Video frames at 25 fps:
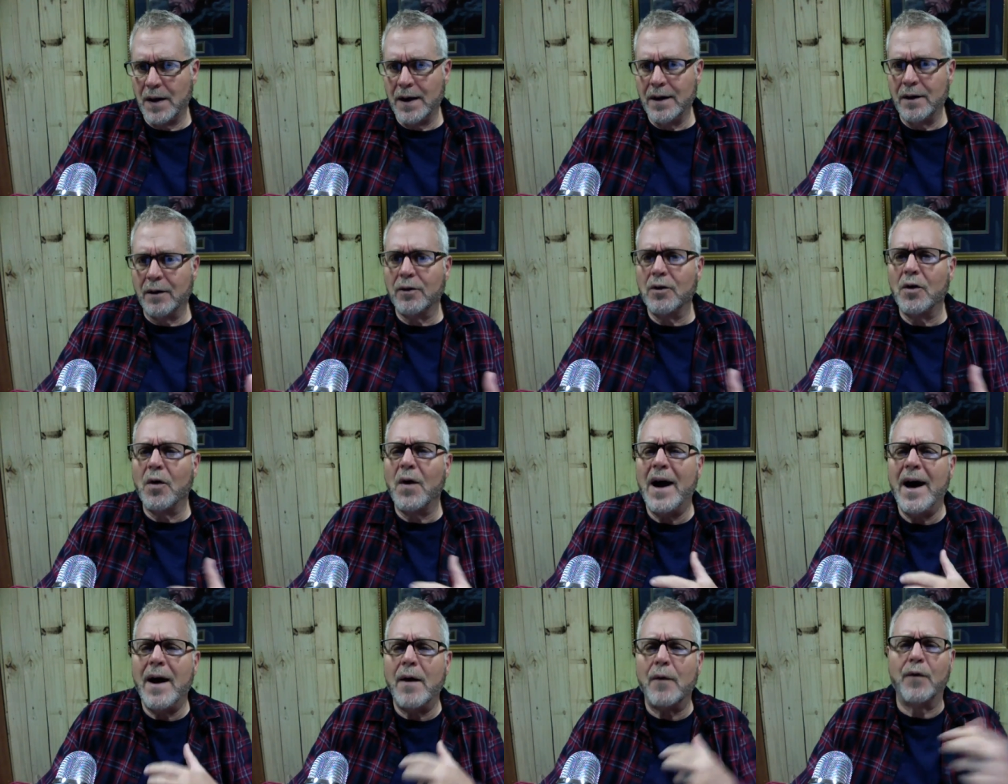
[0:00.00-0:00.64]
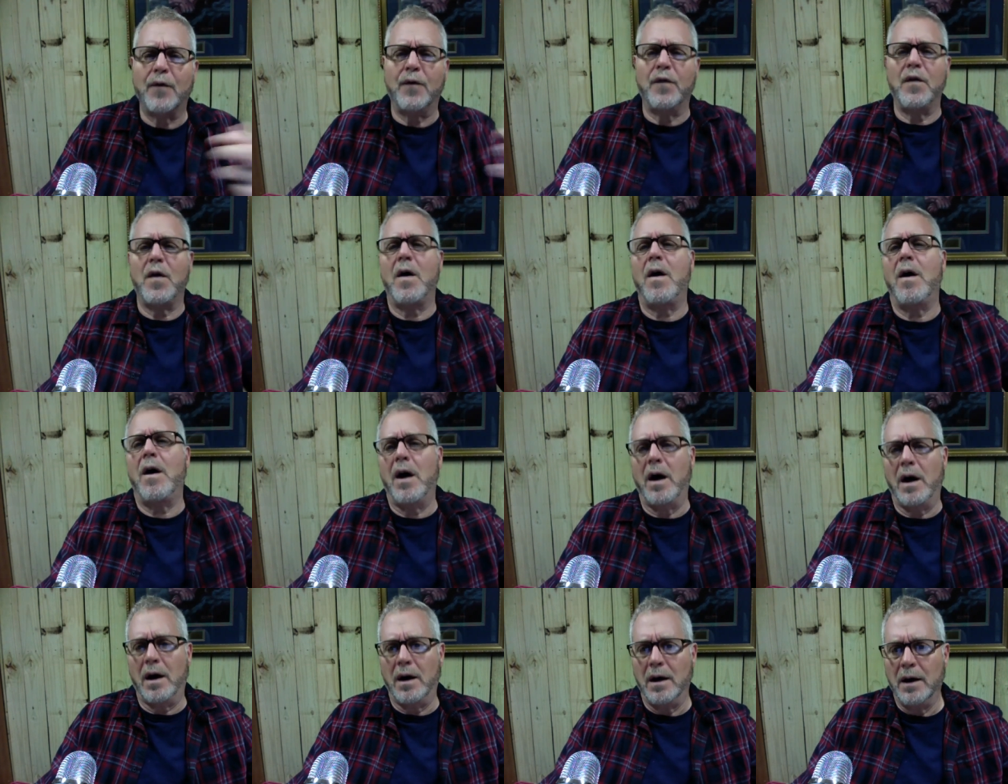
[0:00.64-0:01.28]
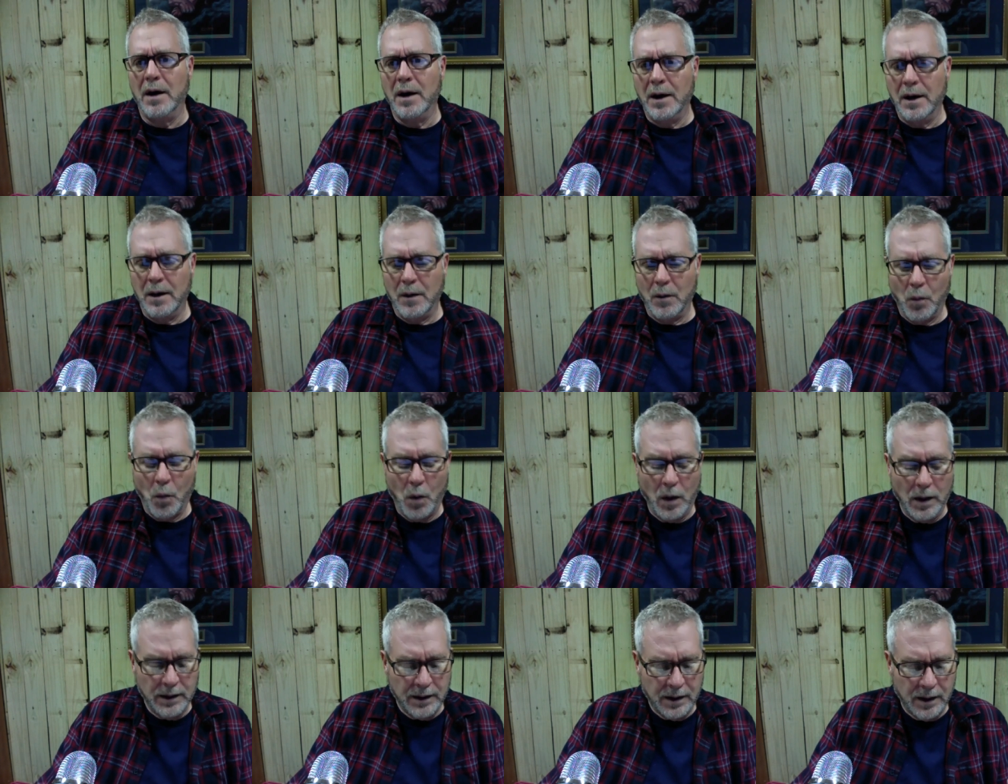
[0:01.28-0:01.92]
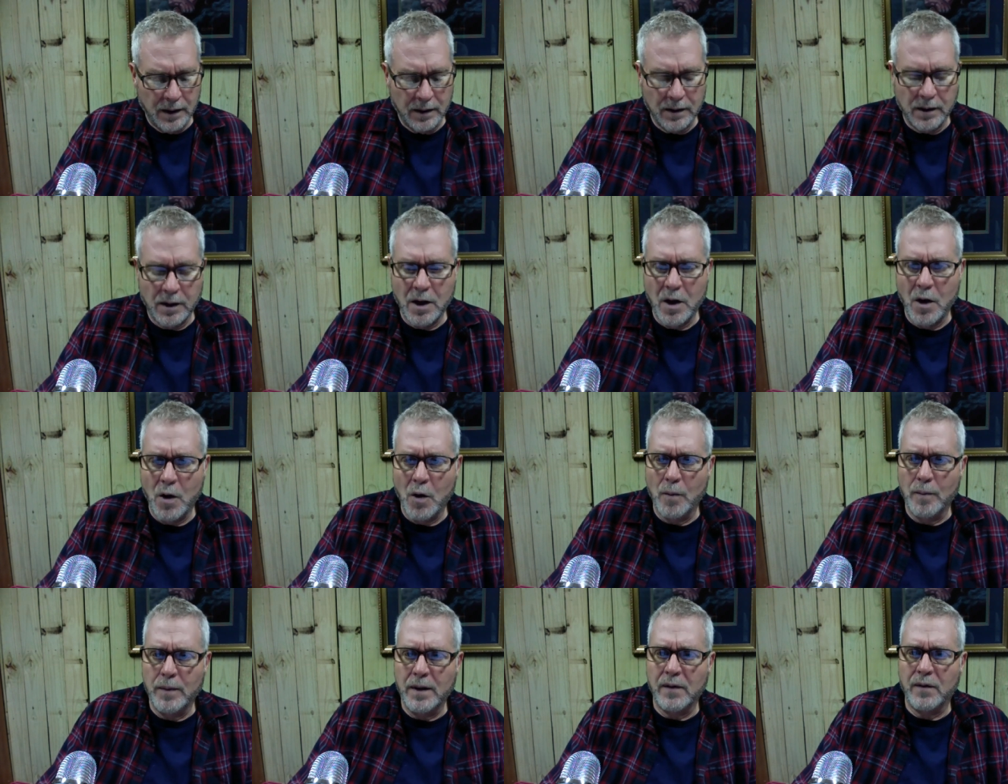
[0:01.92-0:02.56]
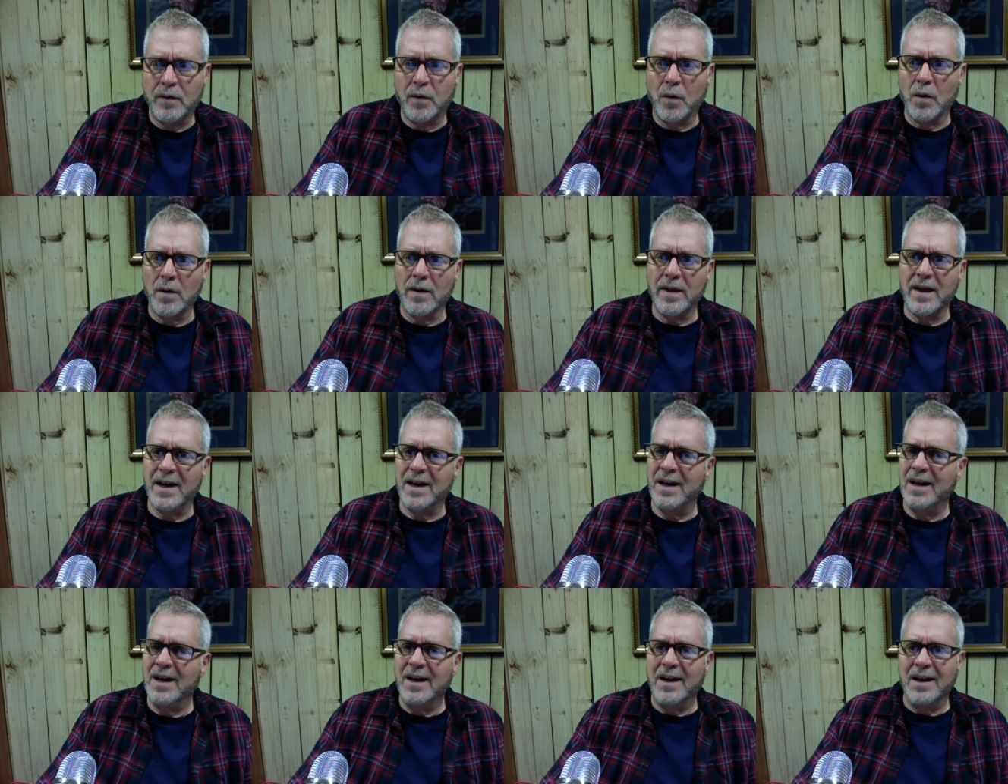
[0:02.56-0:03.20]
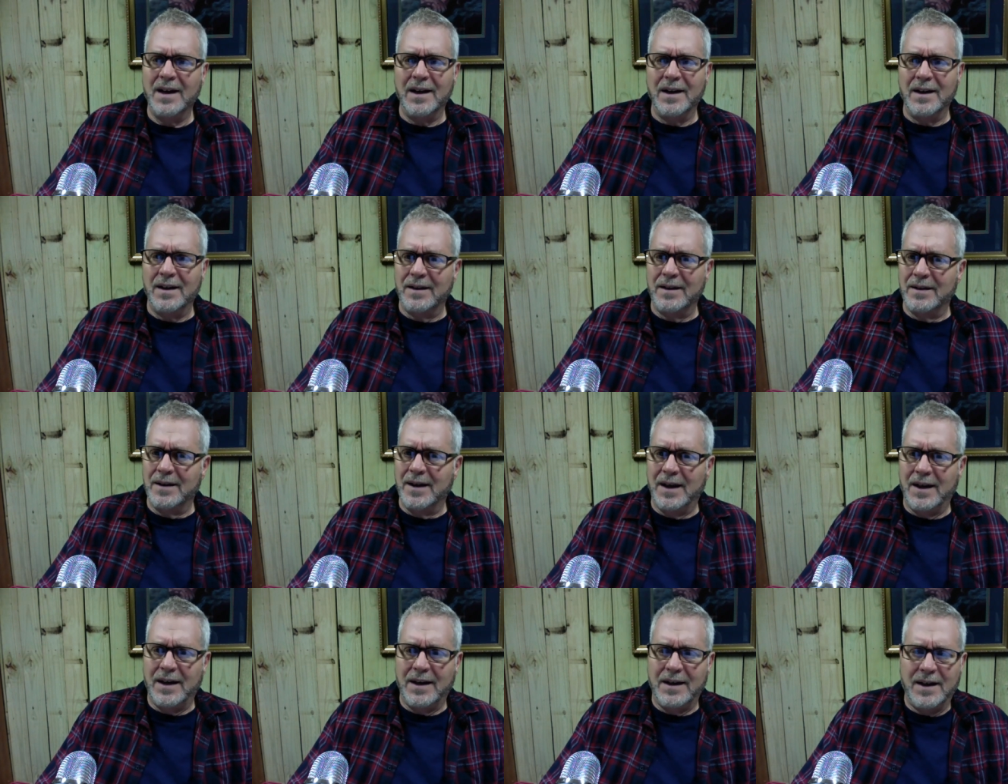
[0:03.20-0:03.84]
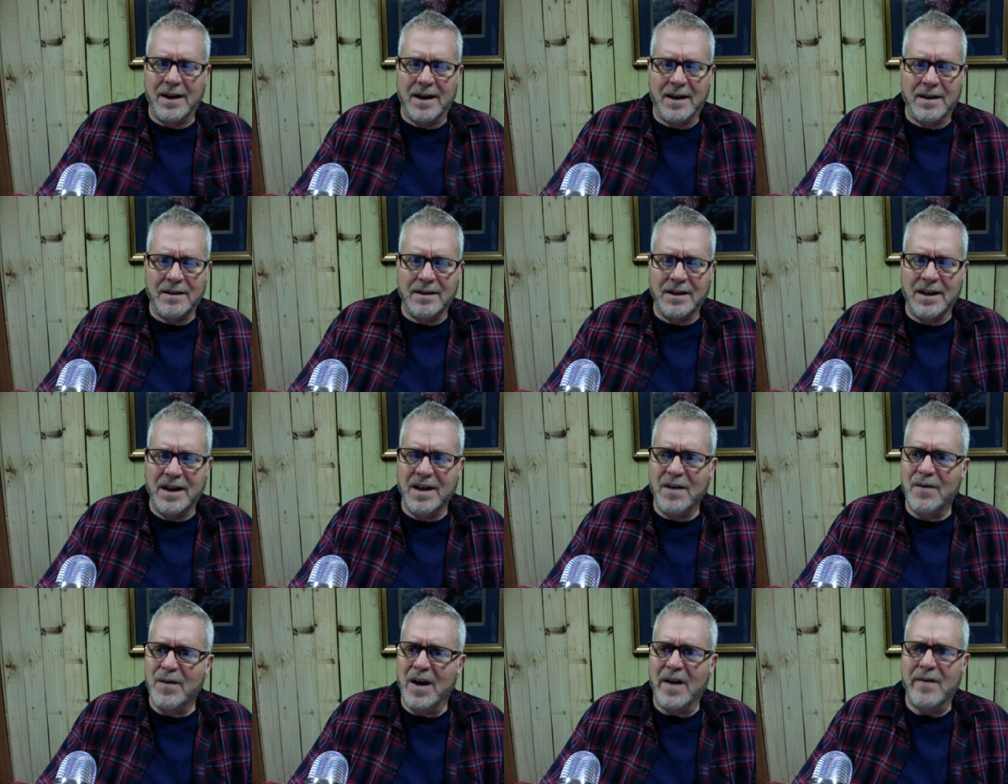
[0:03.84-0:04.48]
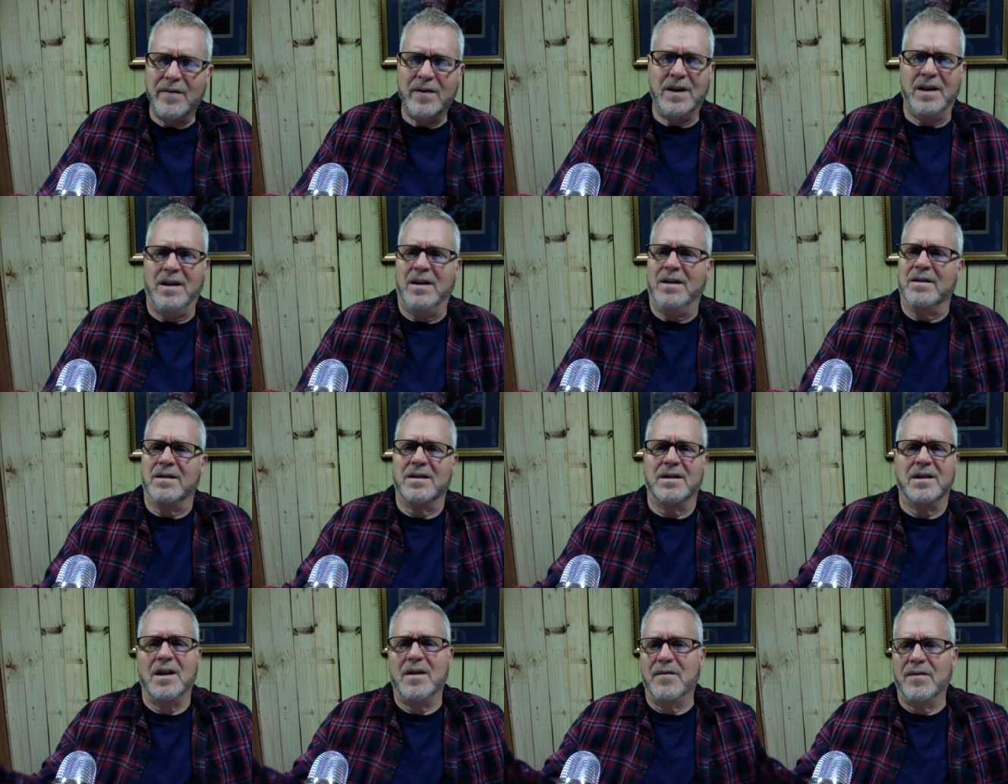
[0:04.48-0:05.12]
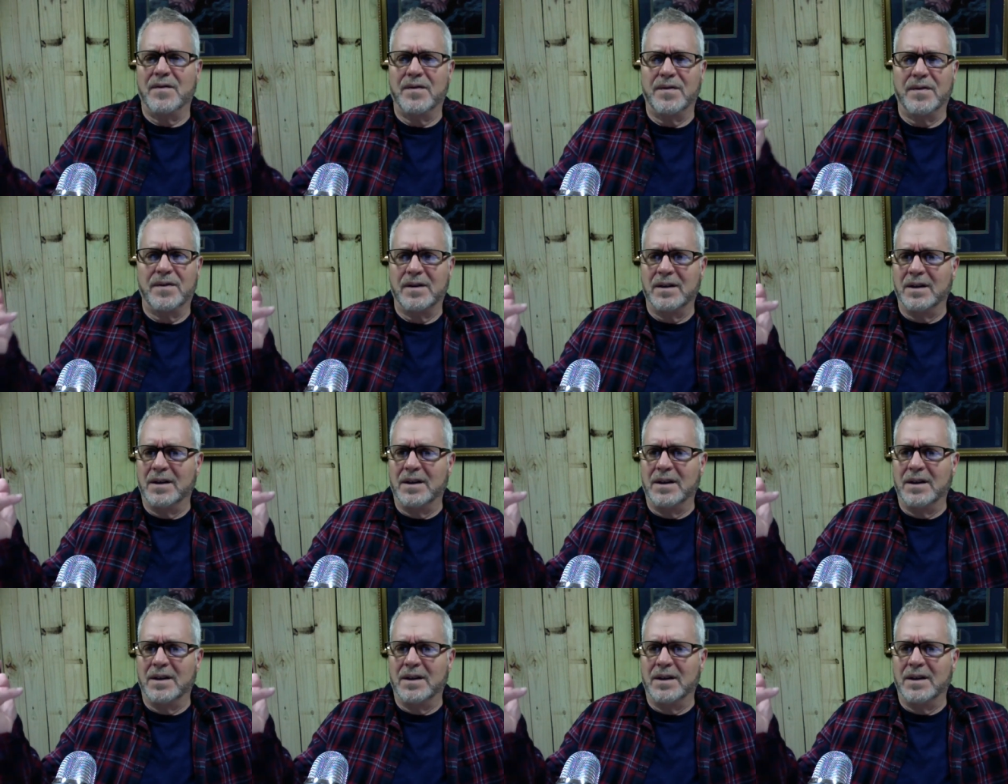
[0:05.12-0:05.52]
I don't know how far one can go before they give evidence of